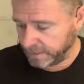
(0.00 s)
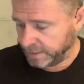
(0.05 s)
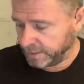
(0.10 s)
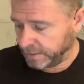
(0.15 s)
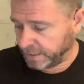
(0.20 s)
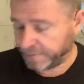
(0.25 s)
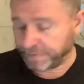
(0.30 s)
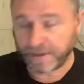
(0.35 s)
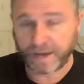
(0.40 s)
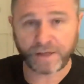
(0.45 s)

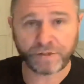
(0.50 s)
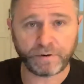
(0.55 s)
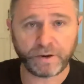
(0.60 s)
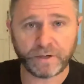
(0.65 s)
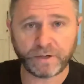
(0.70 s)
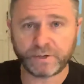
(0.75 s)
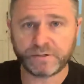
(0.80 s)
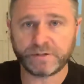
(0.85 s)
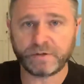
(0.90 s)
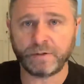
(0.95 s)
At the other
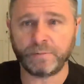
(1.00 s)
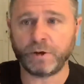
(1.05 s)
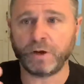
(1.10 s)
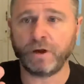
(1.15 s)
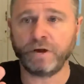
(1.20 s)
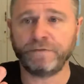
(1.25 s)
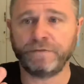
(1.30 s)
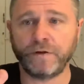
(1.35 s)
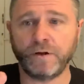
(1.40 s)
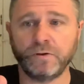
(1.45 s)
end, because I'm an
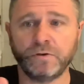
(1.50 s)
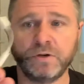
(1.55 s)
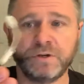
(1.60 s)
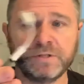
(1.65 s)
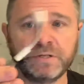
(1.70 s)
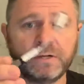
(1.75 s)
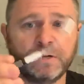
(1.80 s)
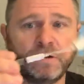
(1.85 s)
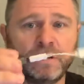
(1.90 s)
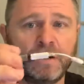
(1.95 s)
iPhone
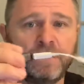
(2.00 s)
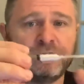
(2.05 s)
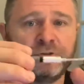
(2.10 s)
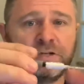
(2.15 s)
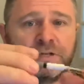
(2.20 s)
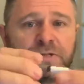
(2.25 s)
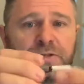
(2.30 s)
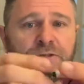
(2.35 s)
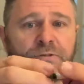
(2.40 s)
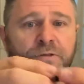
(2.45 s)
user,
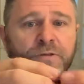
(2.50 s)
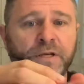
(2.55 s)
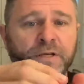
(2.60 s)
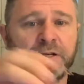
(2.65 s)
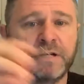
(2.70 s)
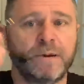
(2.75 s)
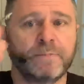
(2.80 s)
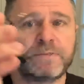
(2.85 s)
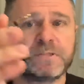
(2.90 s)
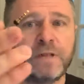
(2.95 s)
it
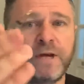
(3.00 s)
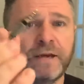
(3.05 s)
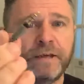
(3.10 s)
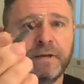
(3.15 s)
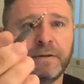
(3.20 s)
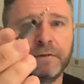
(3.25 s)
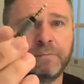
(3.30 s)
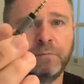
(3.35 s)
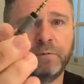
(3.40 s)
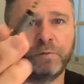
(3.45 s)
comes like
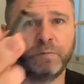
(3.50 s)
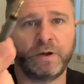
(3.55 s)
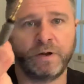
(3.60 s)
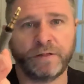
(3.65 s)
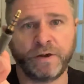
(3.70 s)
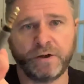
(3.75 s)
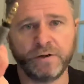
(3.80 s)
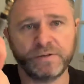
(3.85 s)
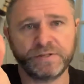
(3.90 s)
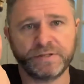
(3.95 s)
with one of
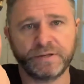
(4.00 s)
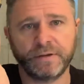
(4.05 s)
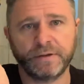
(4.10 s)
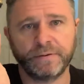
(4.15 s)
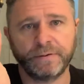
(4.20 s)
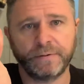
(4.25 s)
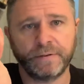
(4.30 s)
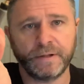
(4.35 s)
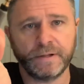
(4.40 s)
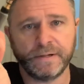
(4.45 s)
those,
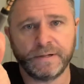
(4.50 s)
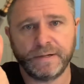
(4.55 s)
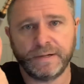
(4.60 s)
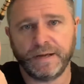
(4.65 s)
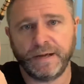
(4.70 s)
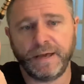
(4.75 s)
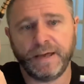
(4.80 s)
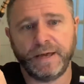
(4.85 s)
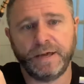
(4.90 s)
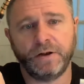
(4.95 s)

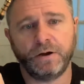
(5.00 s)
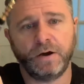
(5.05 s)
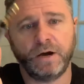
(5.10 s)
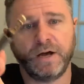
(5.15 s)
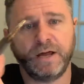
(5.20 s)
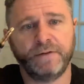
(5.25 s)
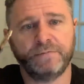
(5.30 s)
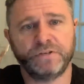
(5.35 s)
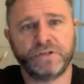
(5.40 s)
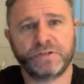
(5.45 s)
and I
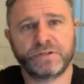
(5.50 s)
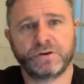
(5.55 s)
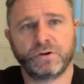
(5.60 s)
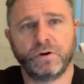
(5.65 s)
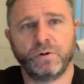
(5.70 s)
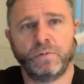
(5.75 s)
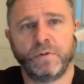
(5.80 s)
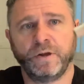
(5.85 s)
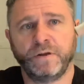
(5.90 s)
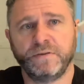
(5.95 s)
have just
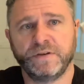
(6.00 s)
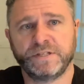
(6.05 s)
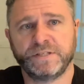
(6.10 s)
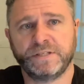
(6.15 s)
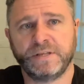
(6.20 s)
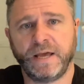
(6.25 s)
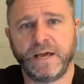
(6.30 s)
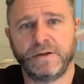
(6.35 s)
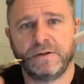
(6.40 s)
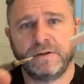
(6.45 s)
got one of your
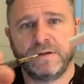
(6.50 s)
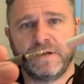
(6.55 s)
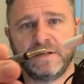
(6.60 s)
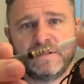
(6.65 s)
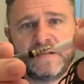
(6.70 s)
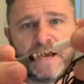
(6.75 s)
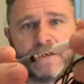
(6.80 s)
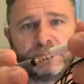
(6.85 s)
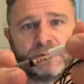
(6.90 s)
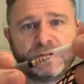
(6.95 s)
standard
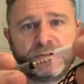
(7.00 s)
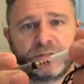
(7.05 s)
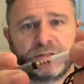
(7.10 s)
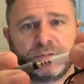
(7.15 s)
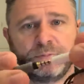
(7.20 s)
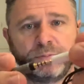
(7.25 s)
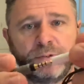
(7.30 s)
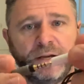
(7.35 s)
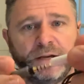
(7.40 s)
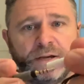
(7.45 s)
adapters
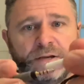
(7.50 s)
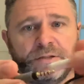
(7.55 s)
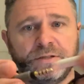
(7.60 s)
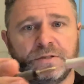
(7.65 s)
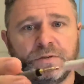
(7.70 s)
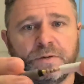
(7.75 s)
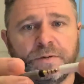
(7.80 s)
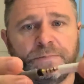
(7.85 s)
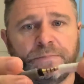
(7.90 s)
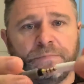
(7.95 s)
to plug
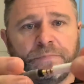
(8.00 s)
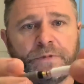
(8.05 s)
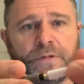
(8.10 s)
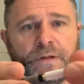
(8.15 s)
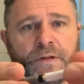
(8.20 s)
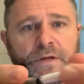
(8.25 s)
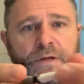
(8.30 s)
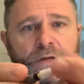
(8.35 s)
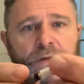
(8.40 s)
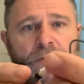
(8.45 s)
into it.
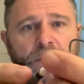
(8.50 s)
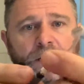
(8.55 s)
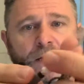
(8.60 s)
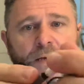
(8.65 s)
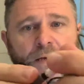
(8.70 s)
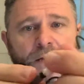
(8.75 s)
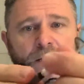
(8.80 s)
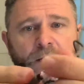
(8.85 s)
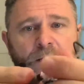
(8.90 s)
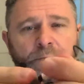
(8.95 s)

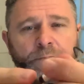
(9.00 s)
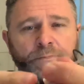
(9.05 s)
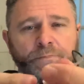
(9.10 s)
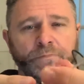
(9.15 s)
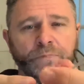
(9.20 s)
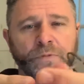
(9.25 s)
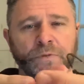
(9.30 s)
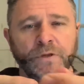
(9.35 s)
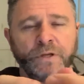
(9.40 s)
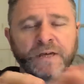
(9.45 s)

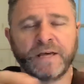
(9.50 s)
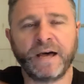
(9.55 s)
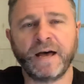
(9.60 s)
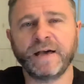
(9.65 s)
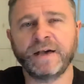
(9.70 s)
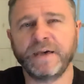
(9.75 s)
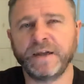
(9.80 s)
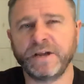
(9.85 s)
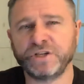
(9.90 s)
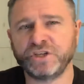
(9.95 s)
You
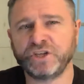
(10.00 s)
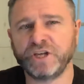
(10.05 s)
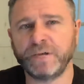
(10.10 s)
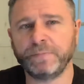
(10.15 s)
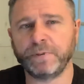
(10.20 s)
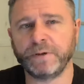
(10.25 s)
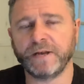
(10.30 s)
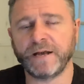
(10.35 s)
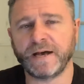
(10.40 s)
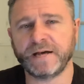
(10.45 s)
can't get a cheap
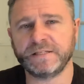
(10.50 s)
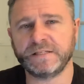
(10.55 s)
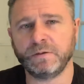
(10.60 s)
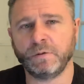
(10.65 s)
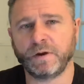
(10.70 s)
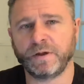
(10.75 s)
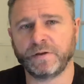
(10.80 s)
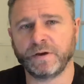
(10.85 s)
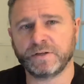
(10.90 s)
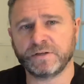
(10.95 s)
and nasty
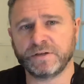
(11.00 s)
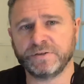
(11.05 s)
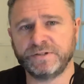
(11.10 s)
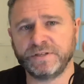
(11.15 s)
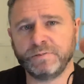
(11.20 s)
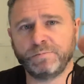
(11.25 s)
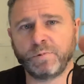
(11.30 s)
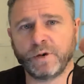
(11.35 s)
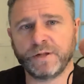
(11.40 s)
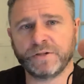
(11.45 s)
one of those. I
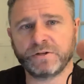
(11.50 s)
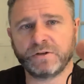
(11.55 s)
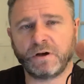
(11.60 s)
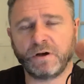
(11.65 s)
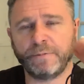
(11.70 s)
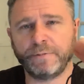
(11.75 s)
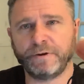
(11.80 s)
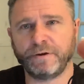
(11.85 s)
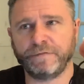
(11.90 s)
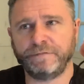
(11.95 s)
did one
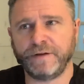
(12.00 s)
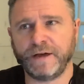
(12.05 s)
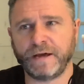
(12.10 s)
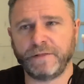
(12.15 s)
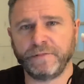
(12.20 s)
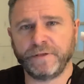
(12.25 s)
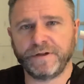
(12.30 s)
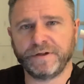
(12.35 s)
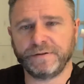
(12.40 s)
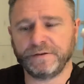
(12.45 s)
time, and I
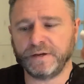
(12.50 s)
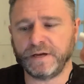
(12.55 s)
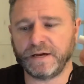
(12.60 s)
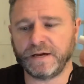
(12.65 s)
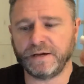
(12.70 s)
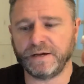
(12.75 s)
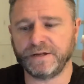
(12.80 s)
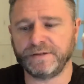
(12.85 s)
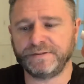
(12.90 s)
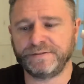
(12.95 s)
found that
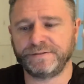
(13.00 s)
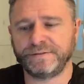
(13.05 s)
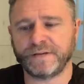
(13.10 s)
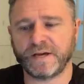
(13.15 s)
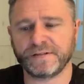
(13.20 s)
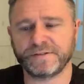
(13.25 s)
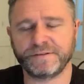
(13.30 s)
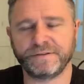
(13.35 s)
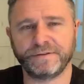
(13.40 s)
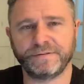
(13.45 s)
it
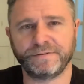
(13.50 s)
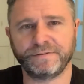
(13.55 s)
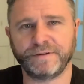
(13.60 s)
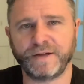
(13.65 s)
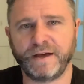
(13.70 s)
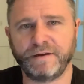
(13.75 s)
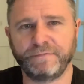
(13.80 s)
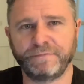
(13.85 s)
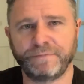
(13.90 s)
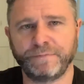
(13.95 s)
doesn't
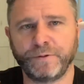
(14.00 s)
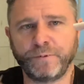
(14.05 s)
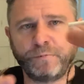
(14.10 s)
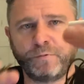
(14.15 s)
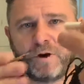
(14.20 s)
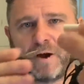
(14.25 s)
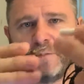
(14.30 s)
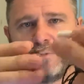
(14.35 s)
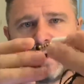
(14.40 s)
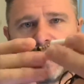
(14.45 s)
have the
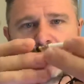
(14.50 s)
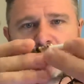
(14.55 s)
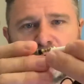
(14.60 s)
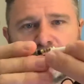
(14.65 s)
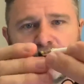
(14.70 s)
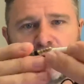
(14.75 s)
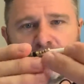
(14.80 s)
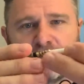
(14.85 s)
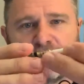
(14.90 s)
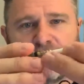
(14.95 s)
right
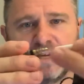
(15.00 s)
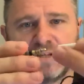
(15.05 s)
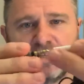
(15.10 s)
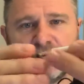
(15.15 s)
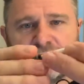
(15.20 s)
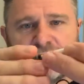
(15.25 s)
microphone connection.